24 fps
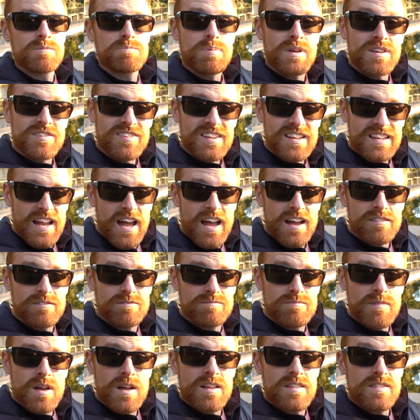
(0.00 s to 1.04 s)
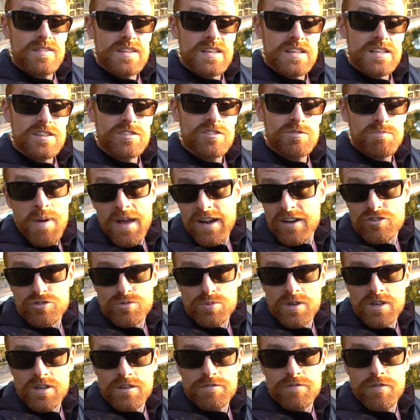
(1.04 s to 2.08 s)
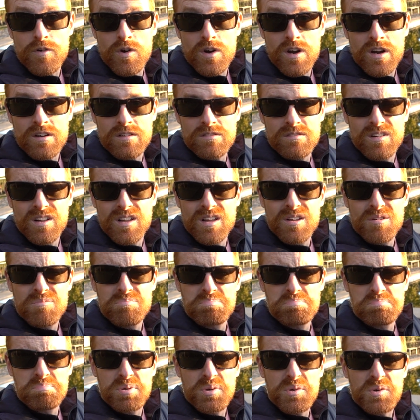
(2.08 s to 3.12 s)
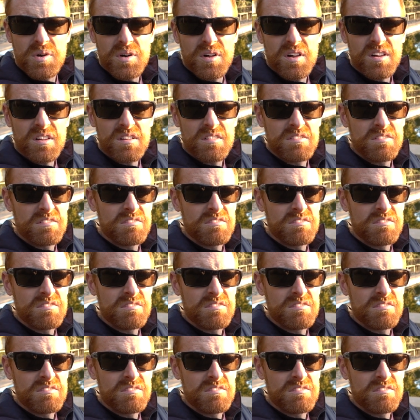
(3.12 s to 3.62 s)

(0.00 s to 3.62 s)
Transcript: Piscina, the Spanish word for pool.